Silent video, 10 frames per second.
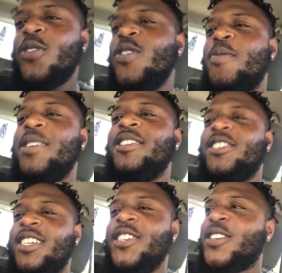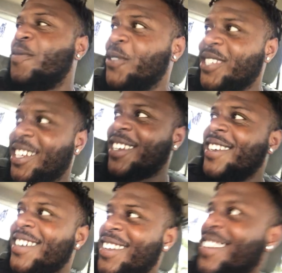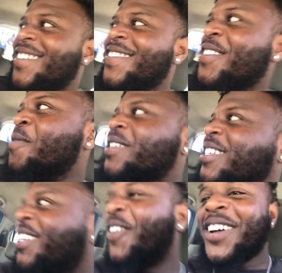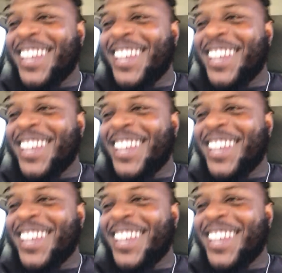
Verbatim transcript: don't message TG Music. Don't message that one.